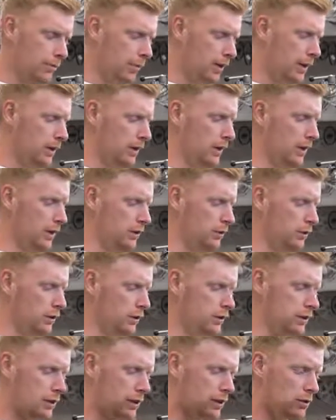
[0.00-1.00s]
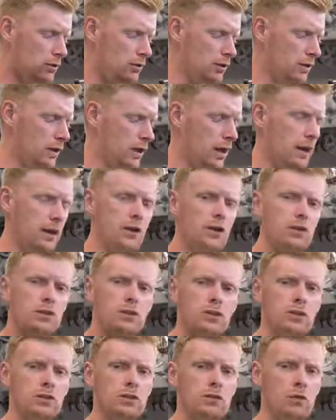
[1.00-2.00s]
but it looks like you can kind of
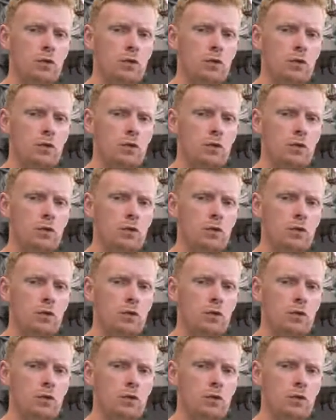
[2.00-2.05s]
adjust the